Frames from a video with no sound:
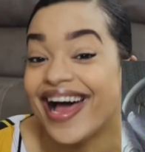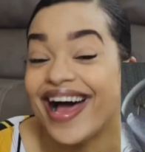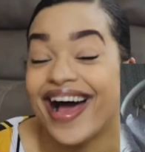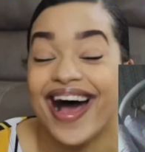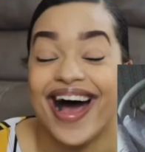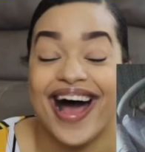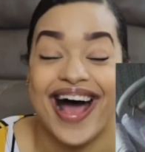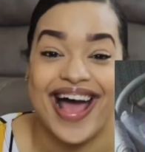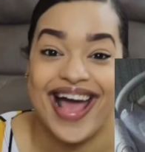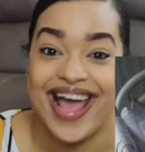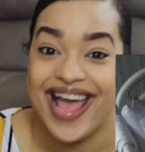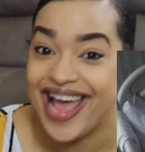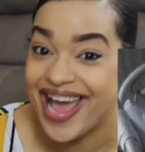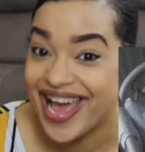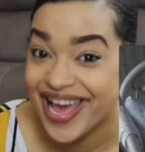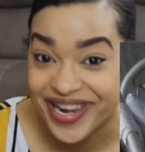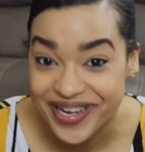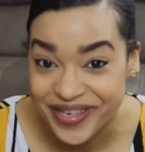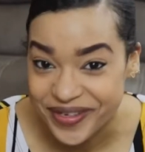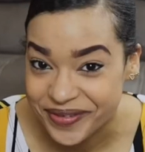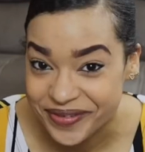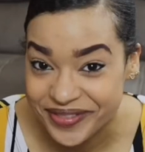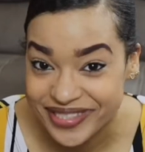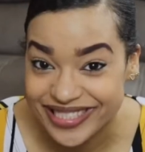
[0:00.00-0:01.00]
I
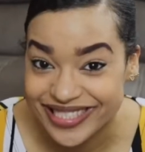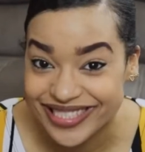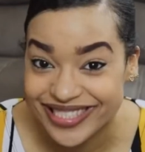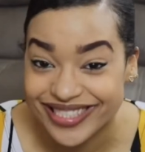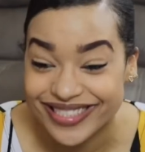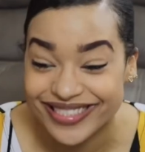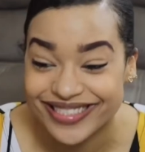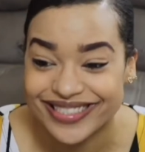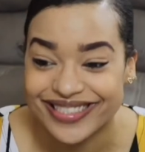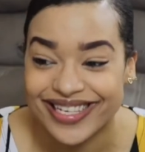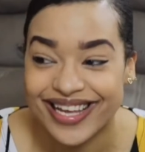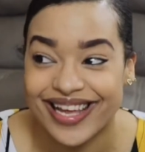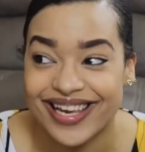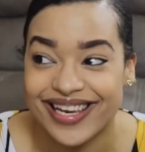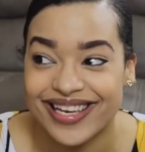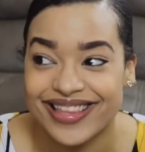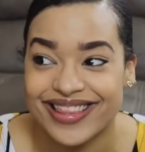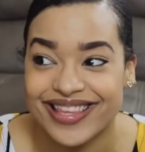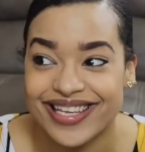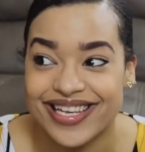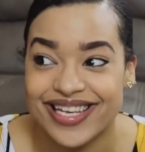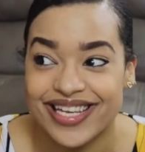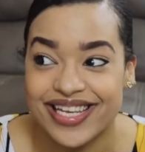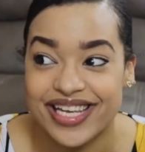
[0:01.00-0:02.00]
hadn't researched
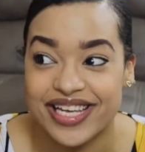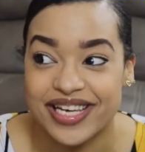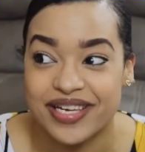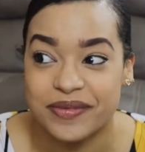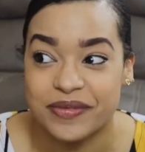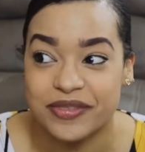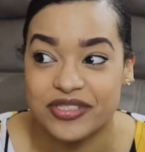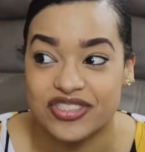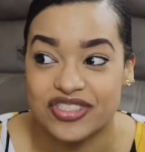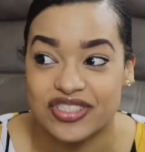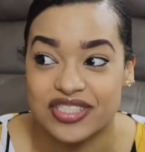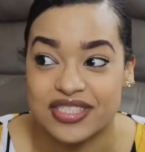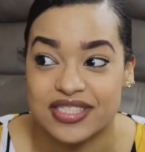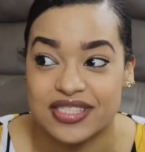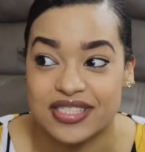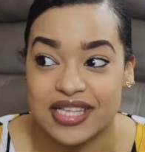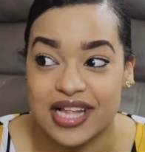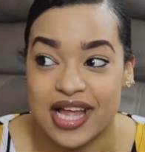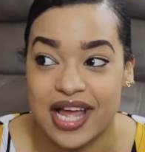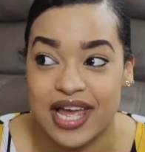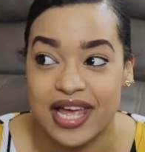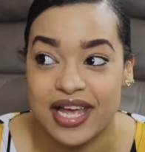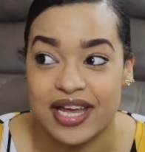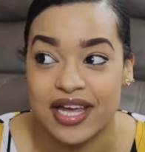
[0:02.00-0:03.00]
anything, and it was just
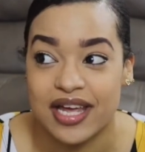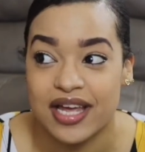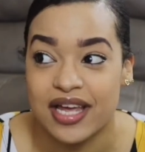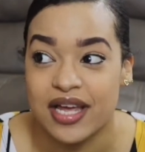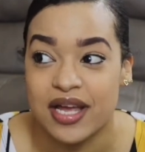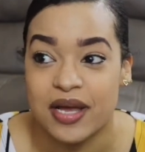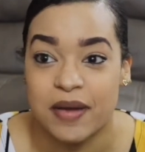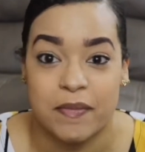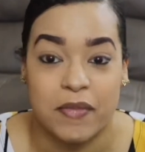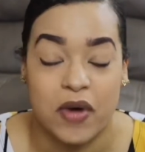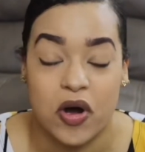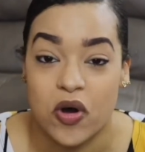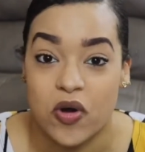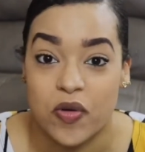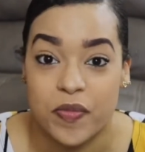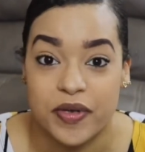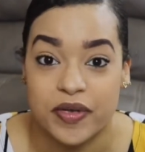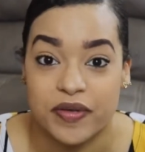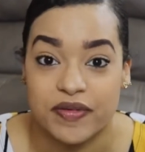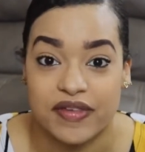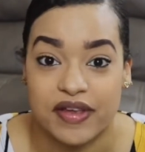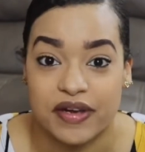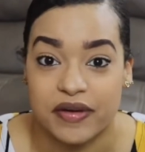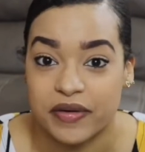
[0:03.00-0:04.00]
like my OB
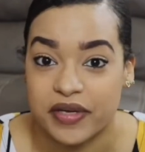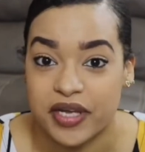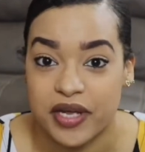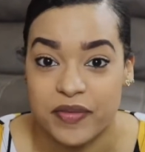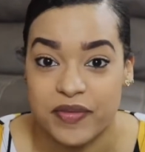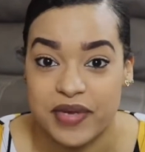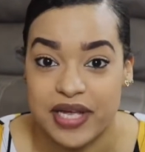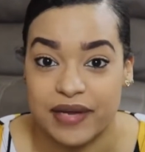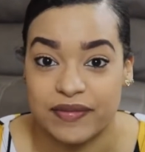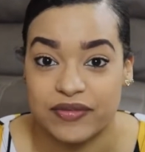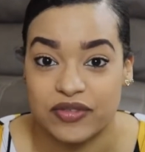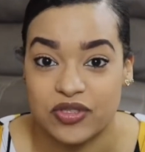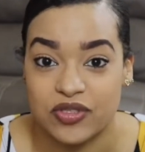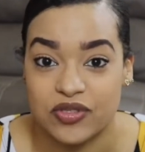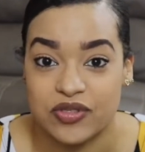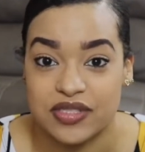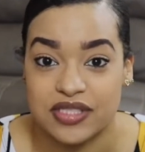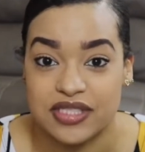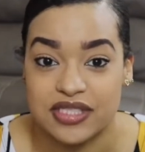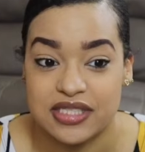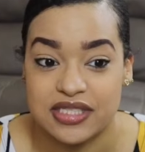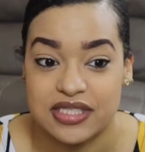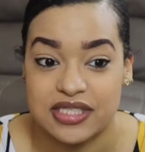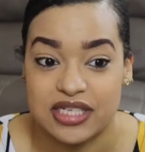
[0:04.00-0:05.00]
was like, okay, we have to do a
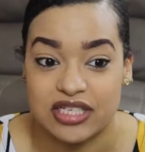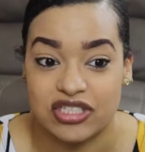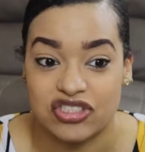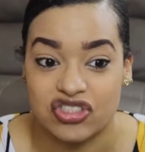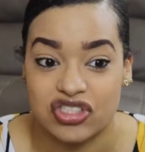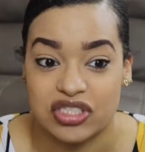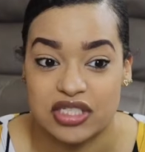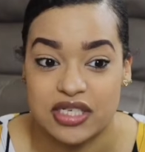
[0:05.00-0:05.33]
C-section.